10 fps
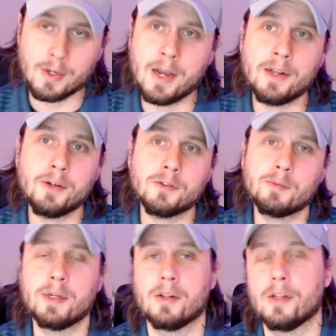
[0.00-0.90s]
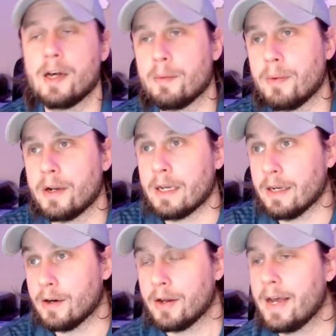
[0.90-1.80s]
And you'll spend a lot of money
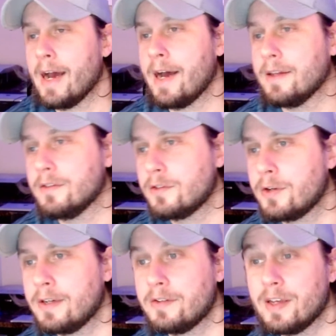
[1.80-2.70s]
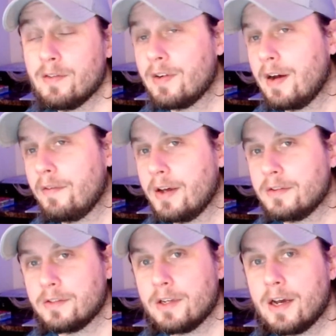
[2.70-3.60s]
on ads trying to get
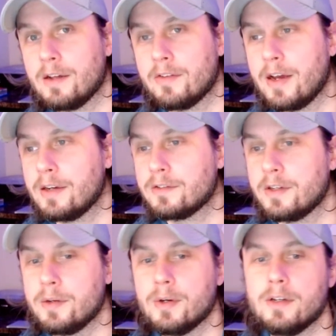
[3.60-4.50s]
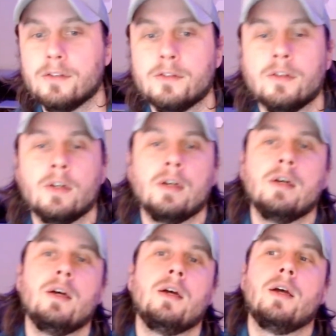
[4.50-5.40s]
5,000 contacts, anyways.
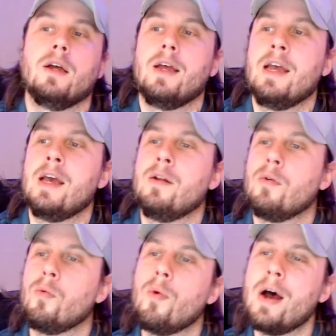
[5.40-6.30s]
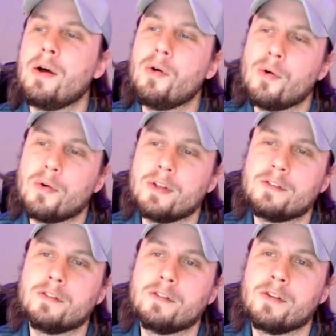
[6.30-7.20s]
And while
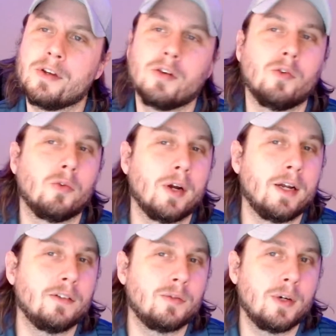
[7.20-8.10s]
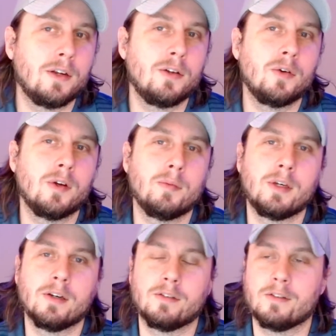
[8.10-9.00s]
this isn't the greatest way to do it
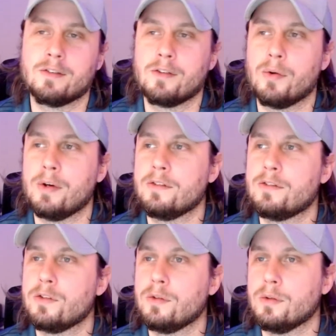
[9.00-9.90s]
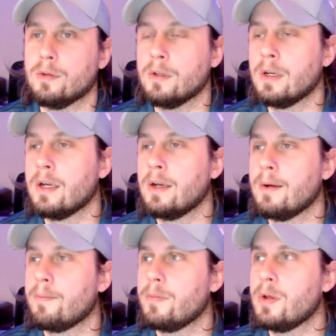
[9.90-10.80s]
because it's going to,
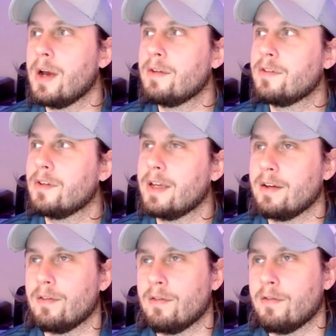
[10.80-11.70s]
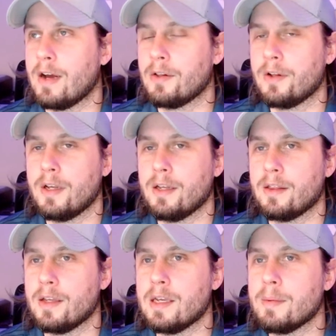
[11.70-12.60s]
you have to like validate
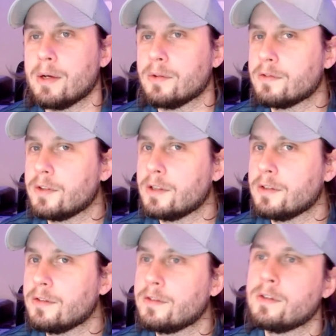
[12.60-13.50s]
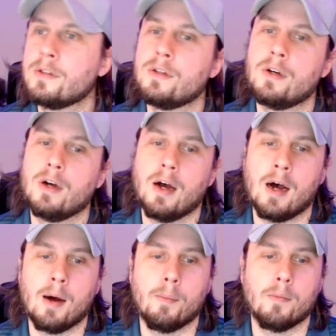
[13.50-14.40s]
the emails first,
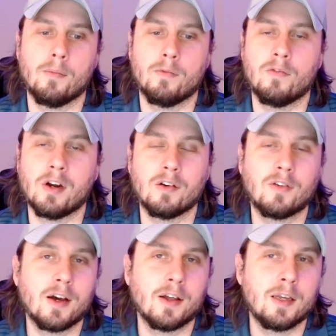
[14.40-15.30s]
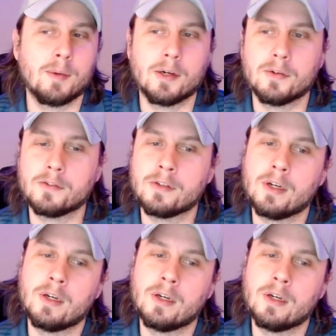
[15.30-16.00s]
verify the emails.